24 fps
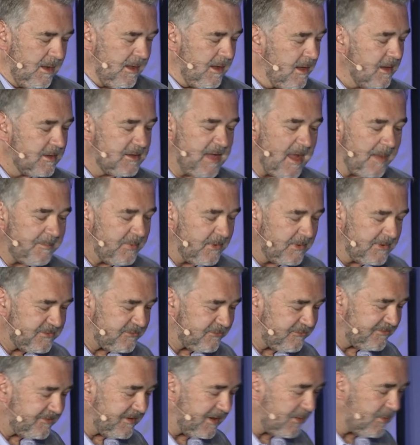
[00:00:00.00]
A couple
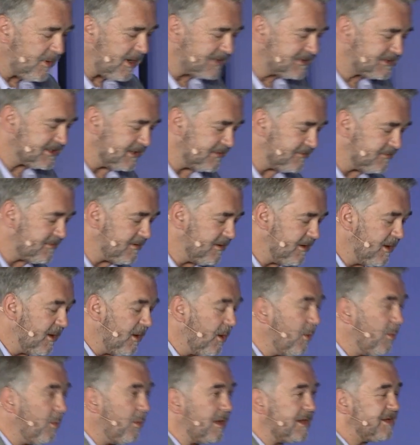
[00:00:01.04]
interesting questions.
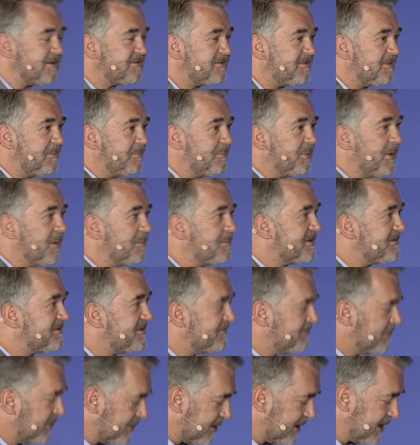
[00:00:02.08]
What is the purpose
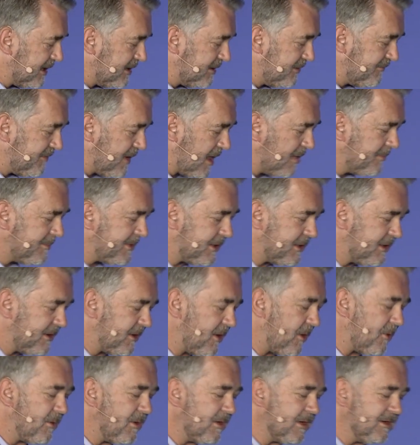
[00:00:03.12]
of learning and development in
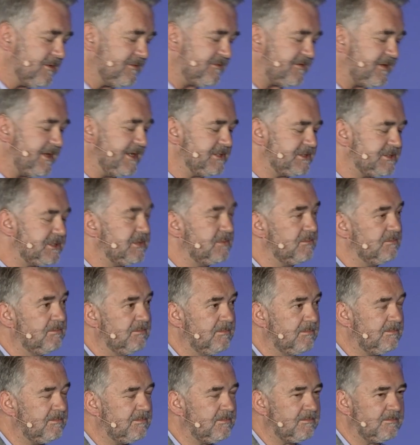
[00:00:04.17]
our organization?
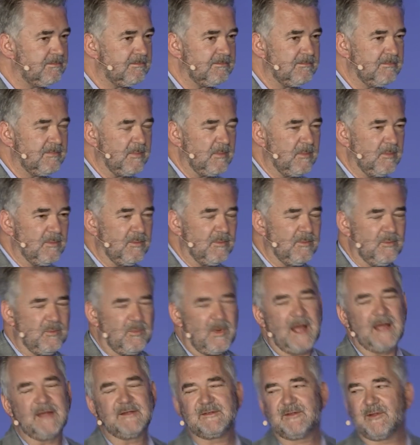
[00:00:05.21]

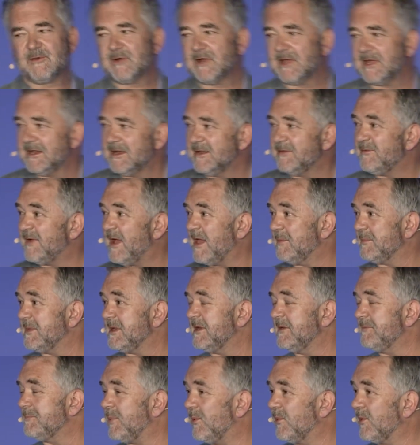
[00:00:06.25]
Why is learning and
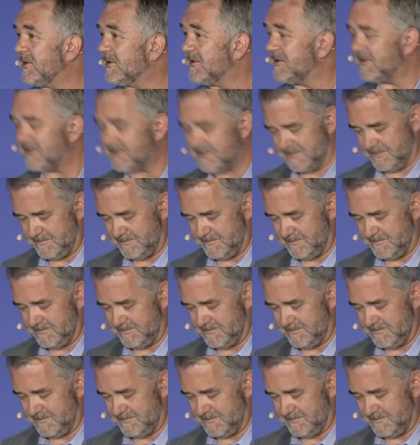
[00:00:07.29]
development important?